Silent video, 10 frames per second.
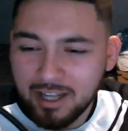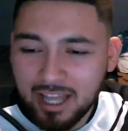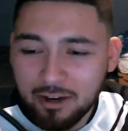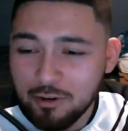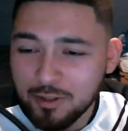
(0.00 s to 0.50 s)
I
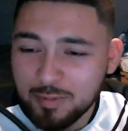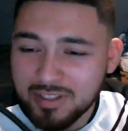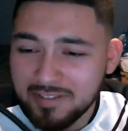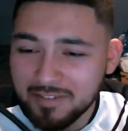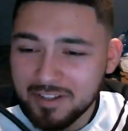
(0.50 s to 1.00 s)
don't know
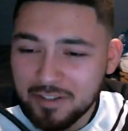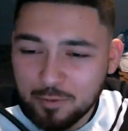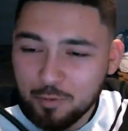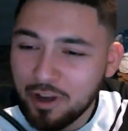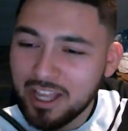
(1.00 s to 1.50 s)
specifically to
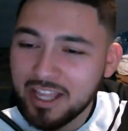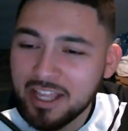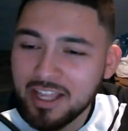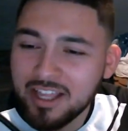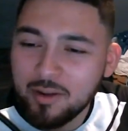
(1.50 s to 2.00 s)
what,
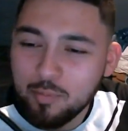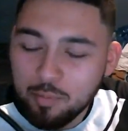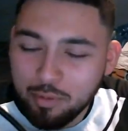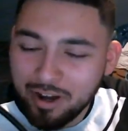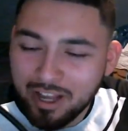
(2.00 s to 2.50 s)

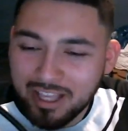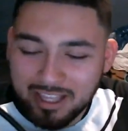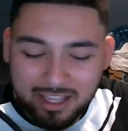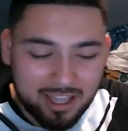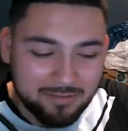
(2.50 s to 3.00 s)
but
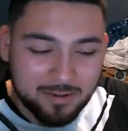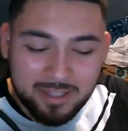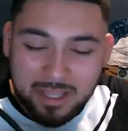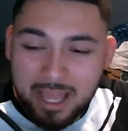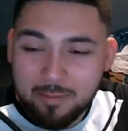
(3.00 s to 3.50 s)
if
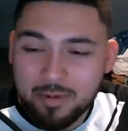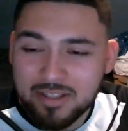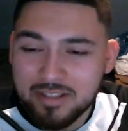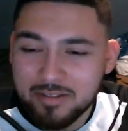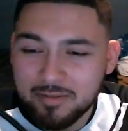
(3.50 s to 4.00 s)
something
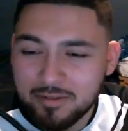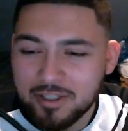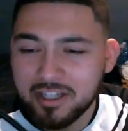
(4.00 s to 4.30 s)
happens, Chicken